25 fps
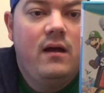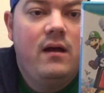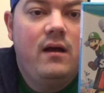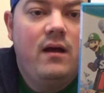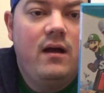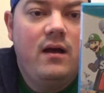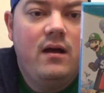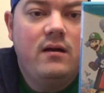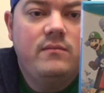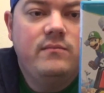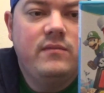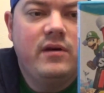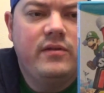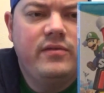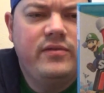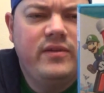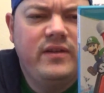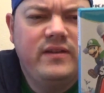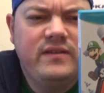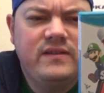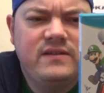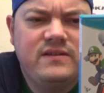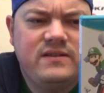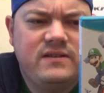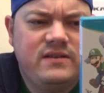I
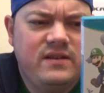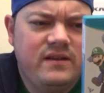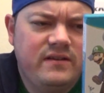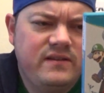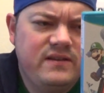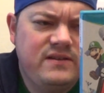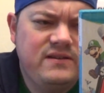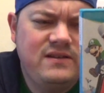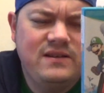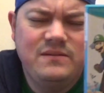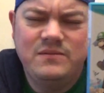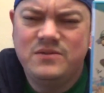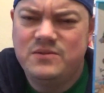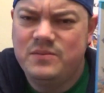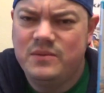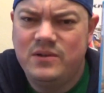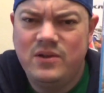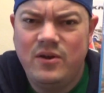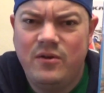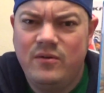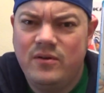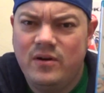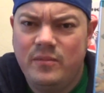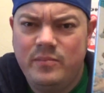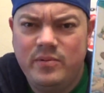think this seems to be
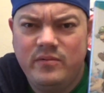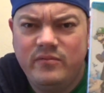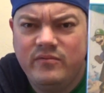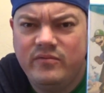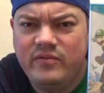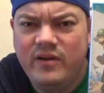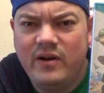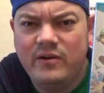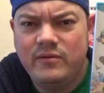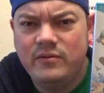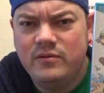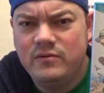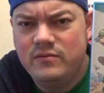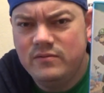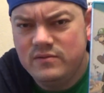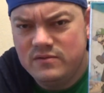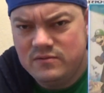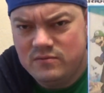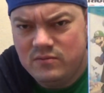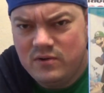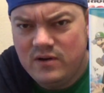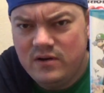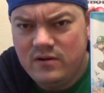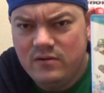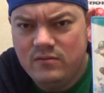going up in value as
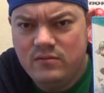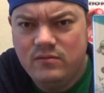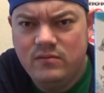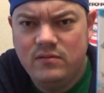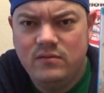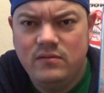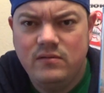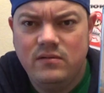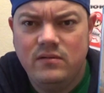well.